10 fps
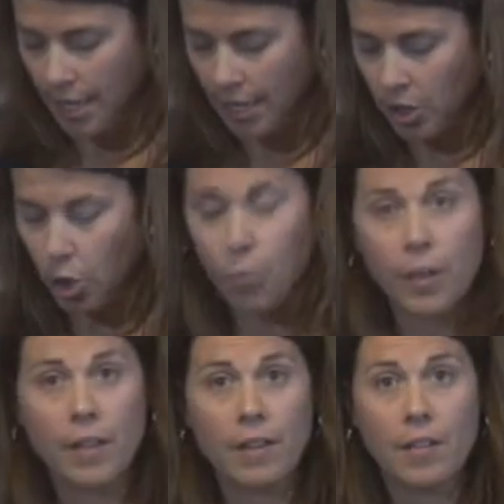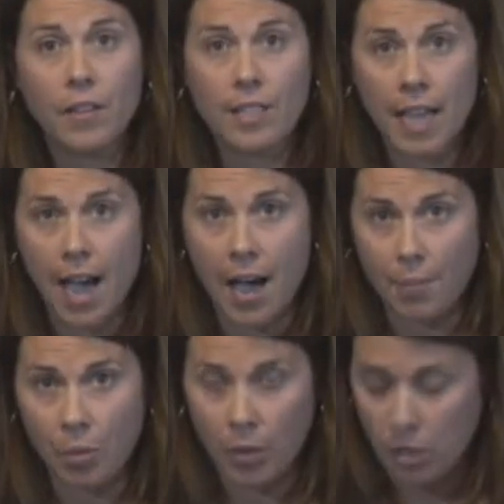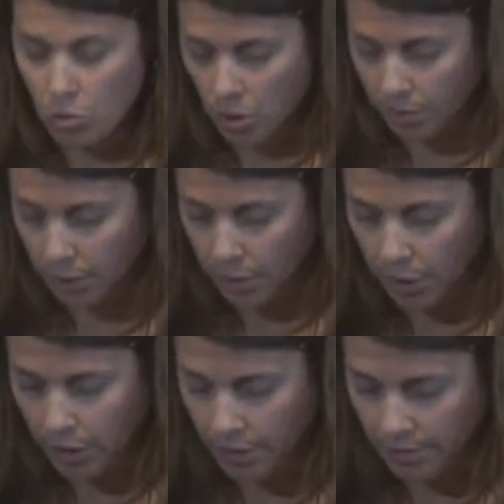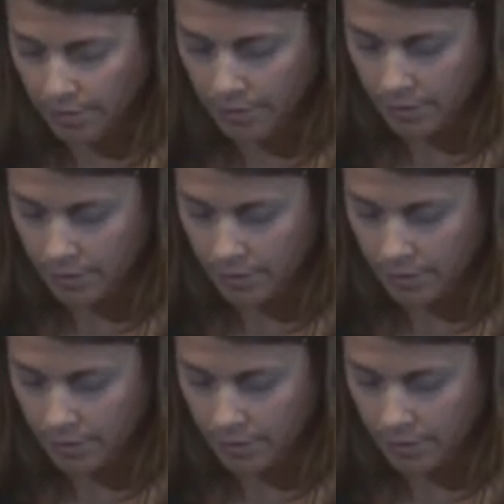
and open the top the way you normally would.